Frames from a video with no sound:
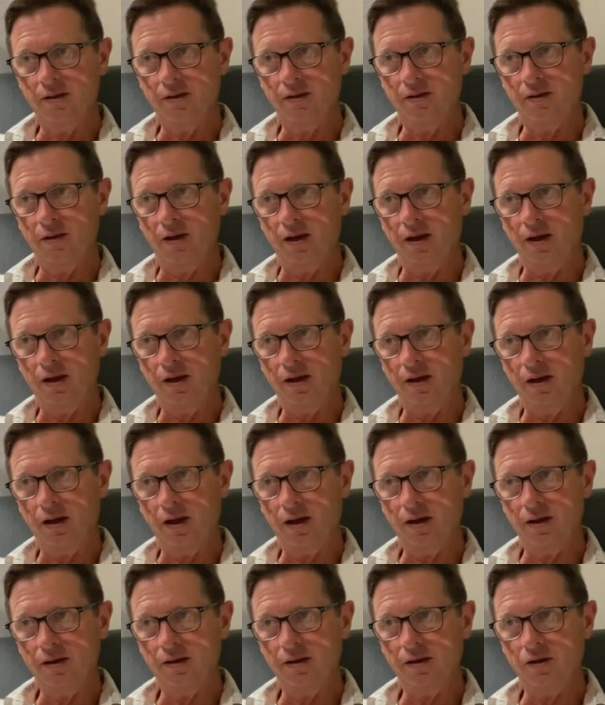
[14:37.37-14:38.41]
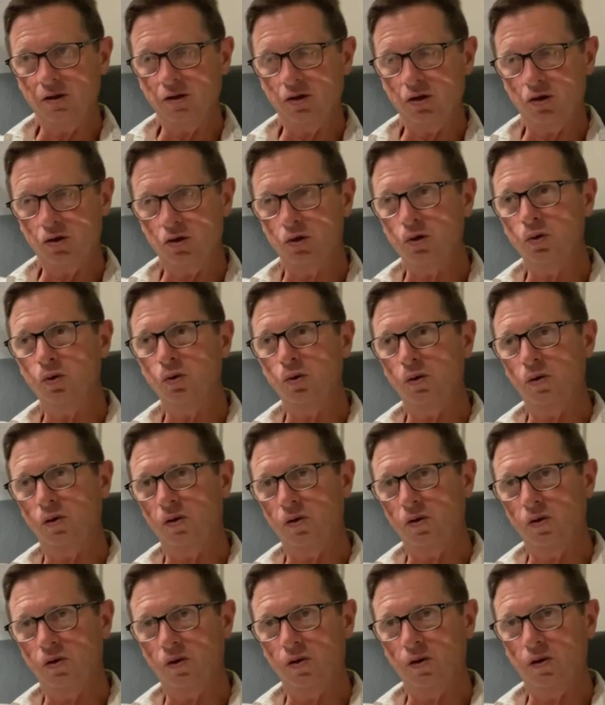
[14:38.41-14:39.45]
they, the true
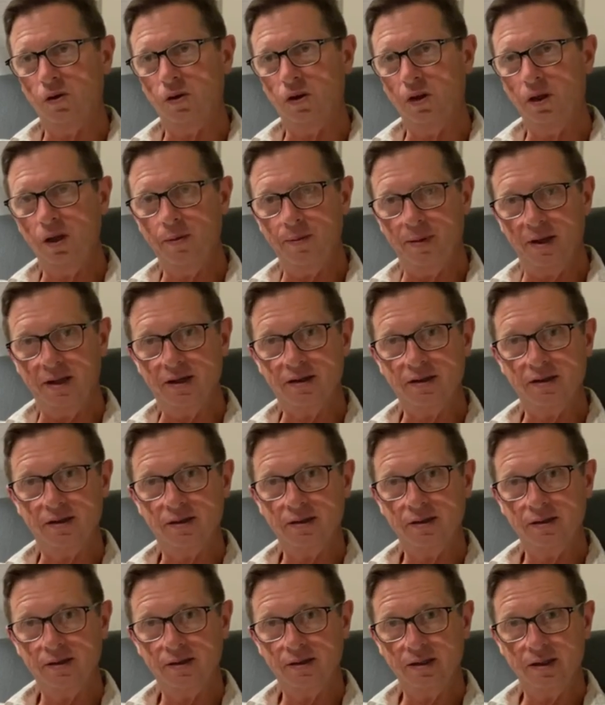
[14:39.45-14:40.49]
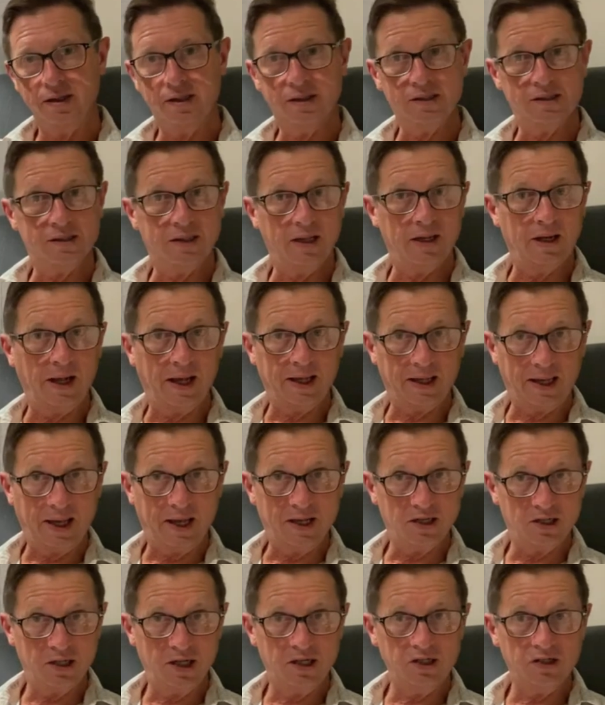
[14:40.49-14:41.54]
limit is that I can't
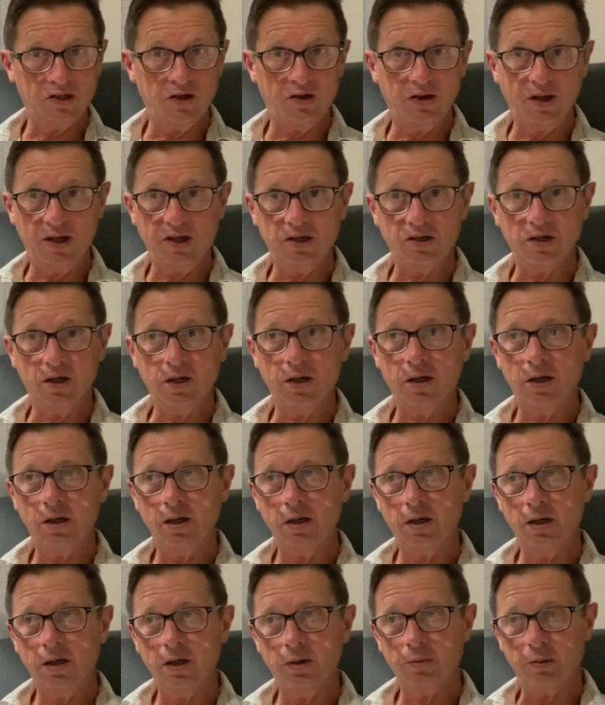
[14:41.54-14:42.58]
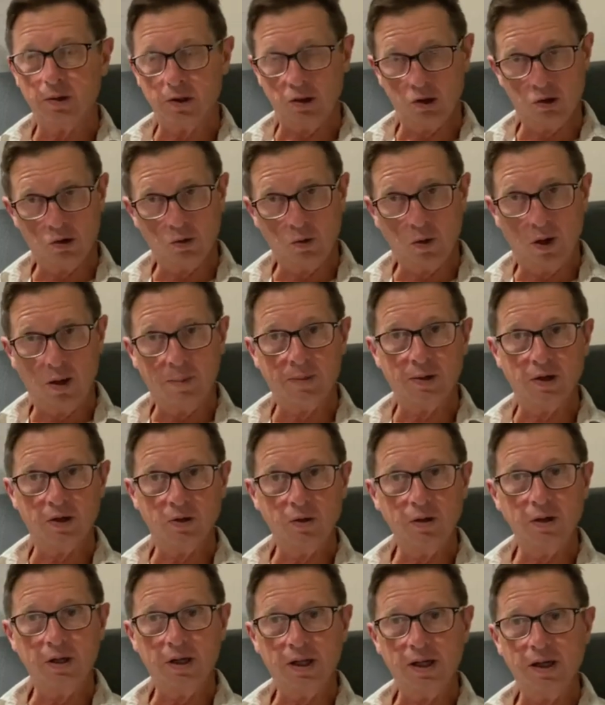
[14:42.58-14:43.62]
change their nature, but the true
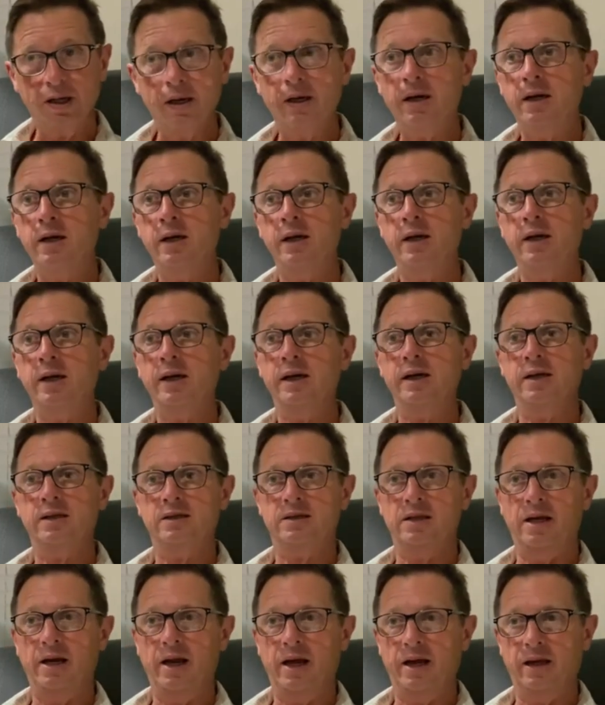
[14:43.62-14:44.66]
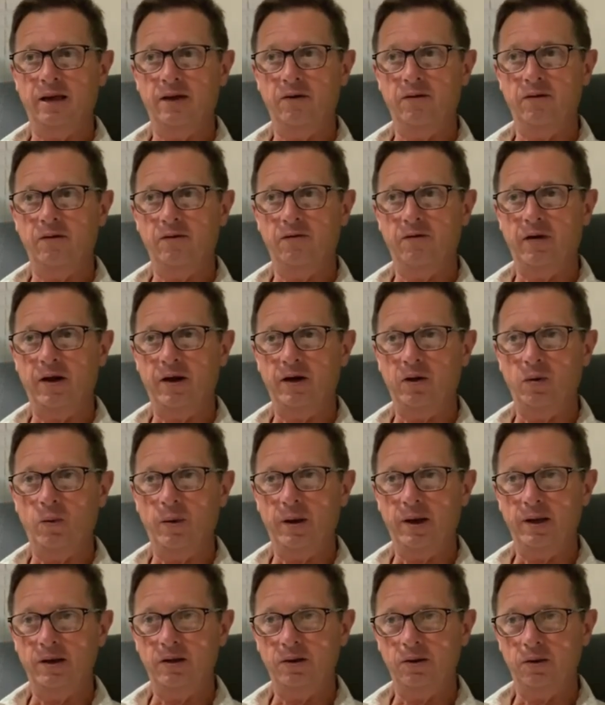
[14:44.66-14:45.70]
opportunity is that I can find a
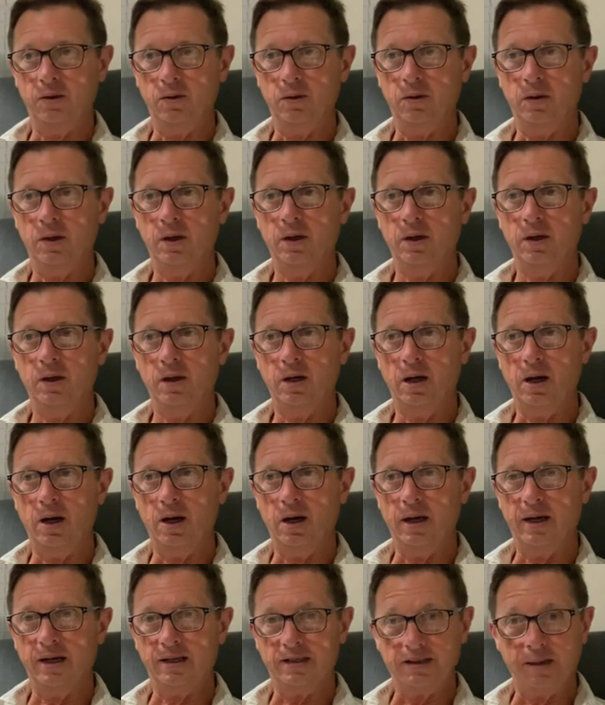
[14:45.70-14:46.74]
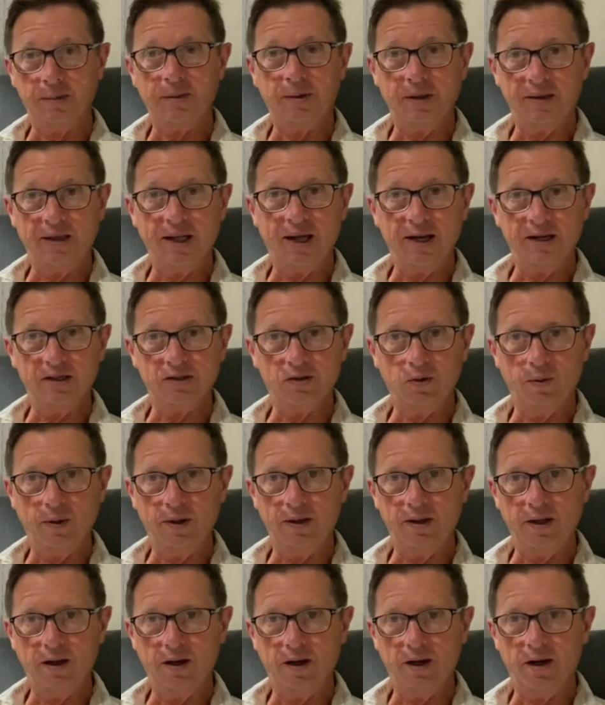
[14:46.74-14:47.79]
way to uh, accept that that is the way
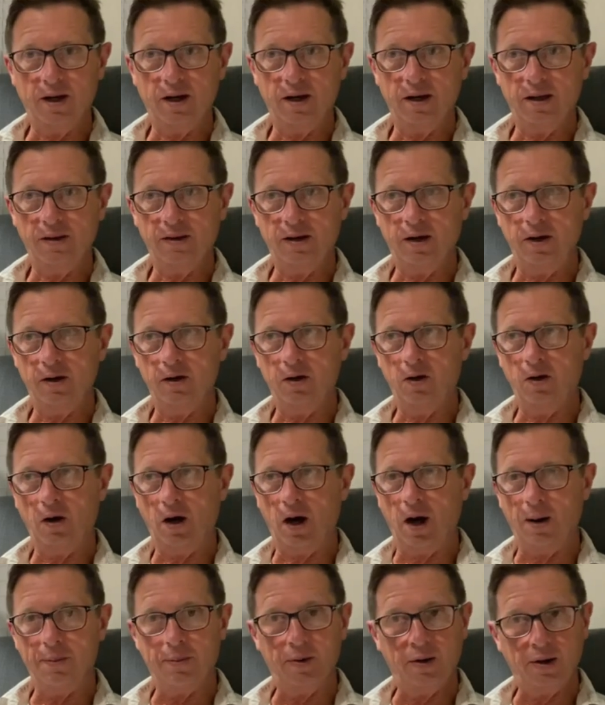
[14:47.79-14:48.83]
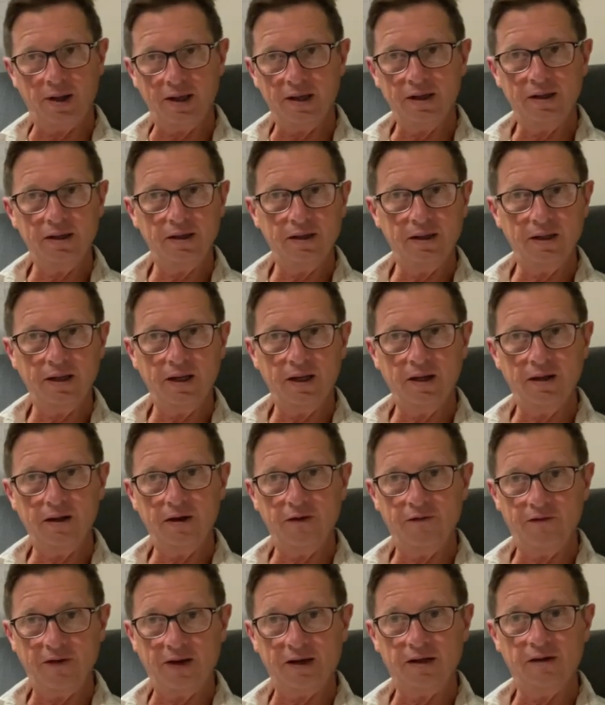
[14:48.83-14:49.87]
they are and then operate
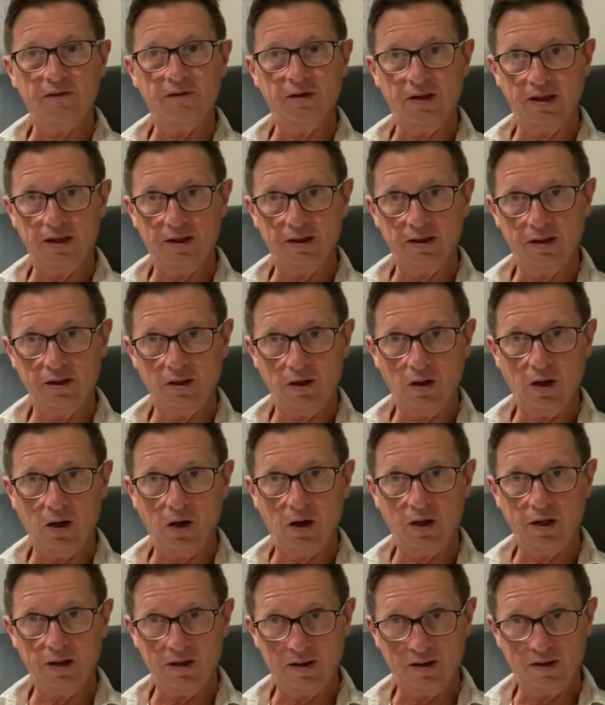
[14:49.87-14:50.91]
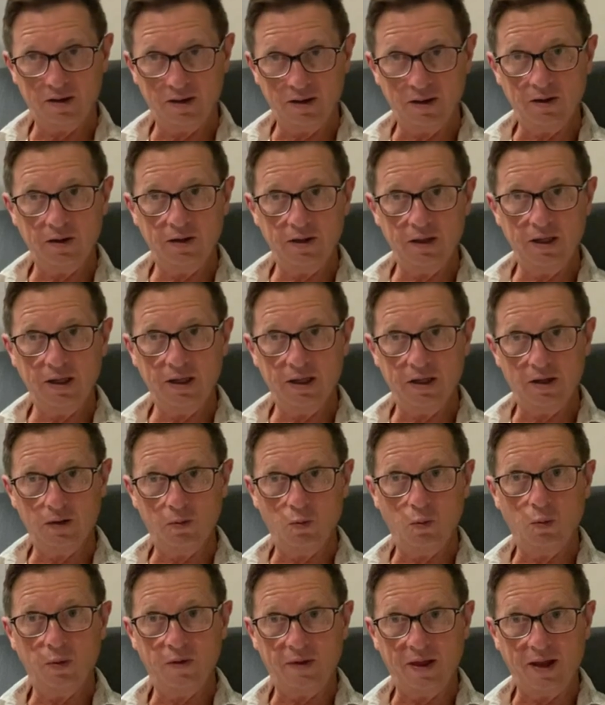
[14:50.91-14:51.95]
effectively uh, in, in,
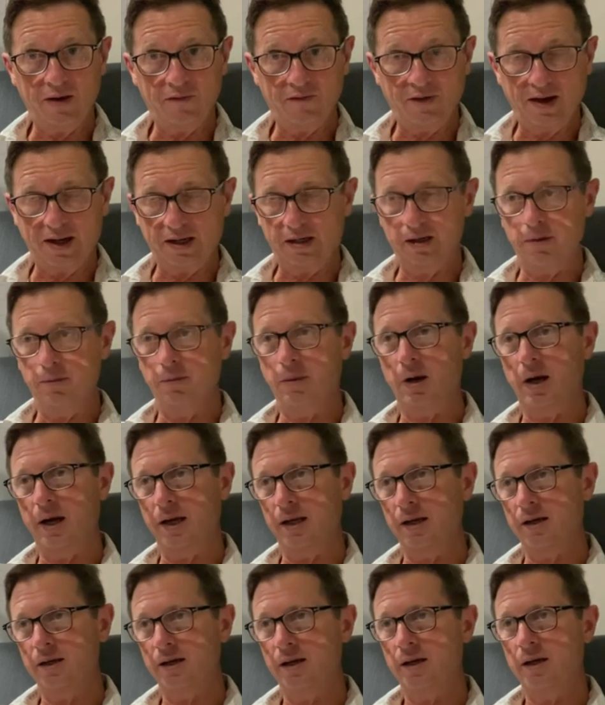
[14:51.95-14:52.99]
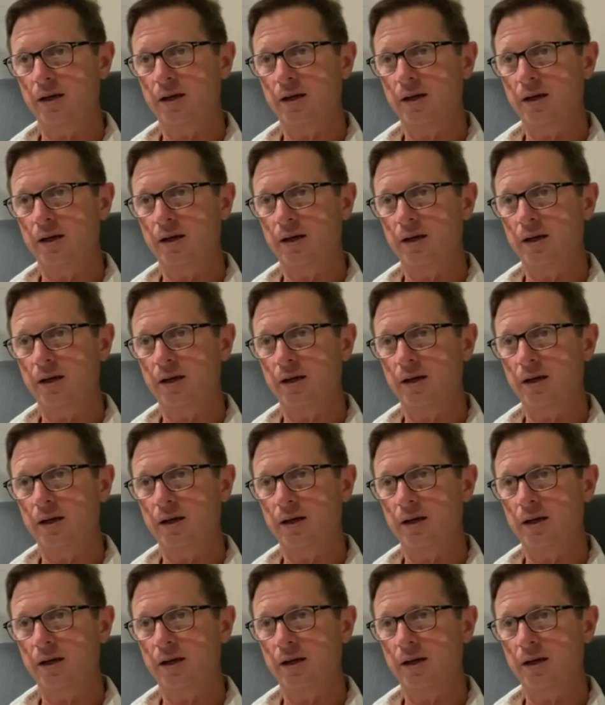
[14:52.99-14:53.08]
with that fact in mind.